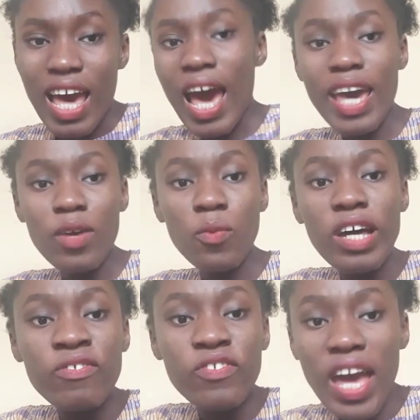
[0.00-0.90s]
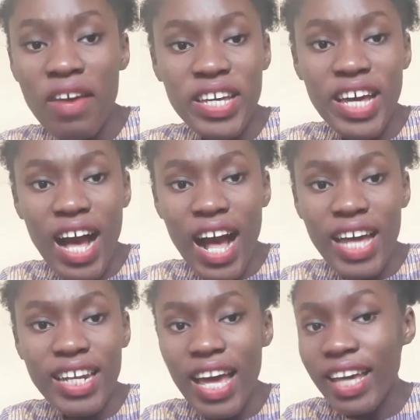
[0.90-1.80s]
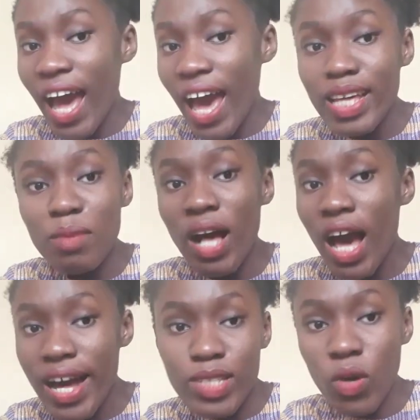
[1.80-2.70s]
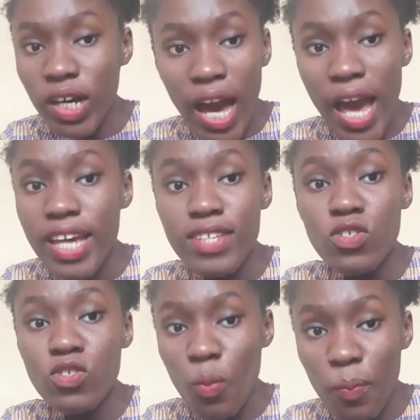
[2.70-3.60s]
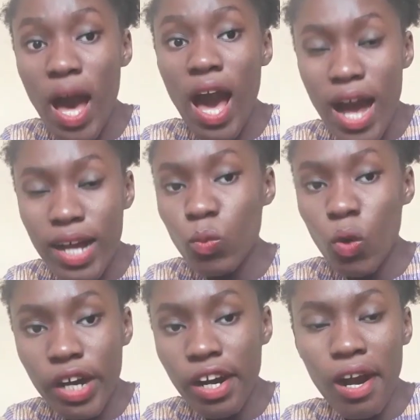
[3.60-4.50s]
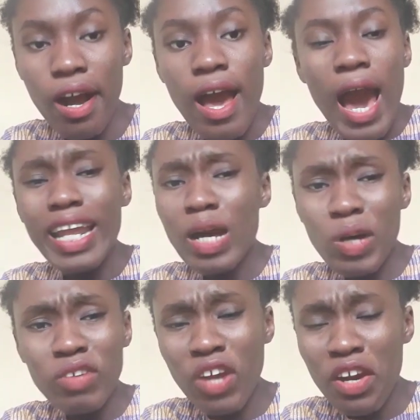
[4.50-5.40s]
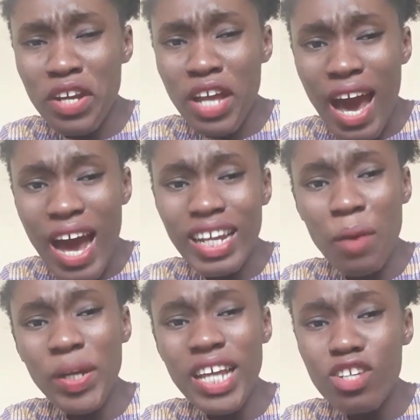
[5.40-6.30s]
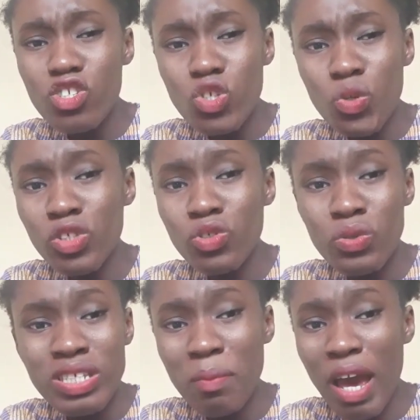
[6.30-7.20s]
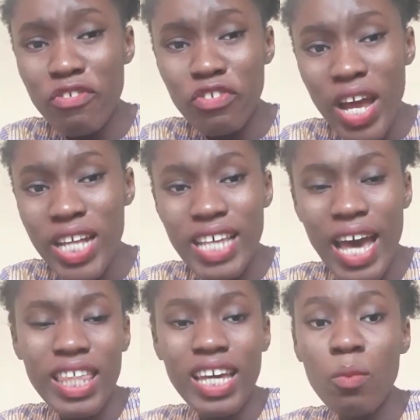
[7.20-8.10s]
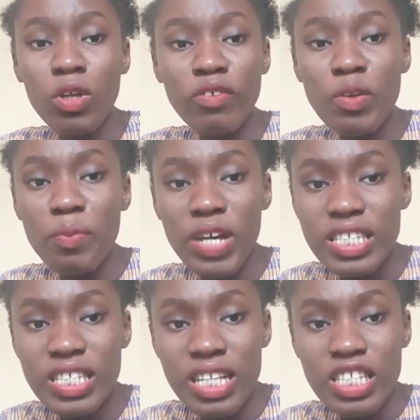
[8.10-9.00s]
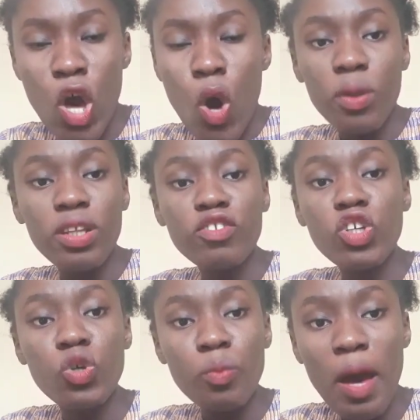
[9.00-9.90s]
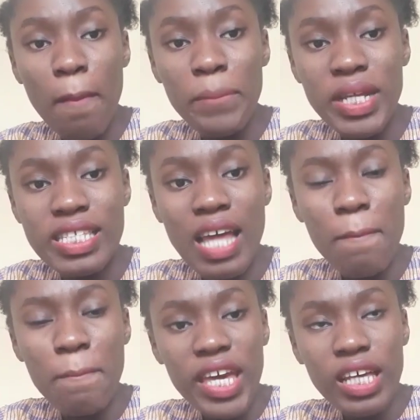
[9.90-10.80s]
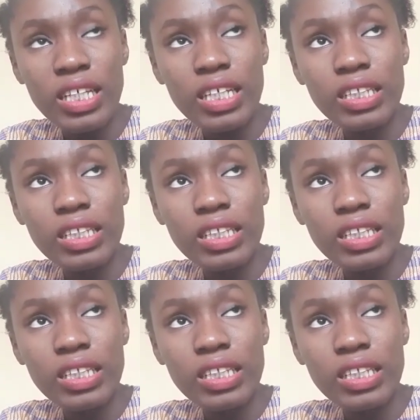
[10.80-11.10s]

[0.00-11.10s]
I work very hard. Like, I am a hard worker, a super hard worker, and I work very hard. And when it has to do with choosing my friends, I think I'm one of the persons, one of the human beings that make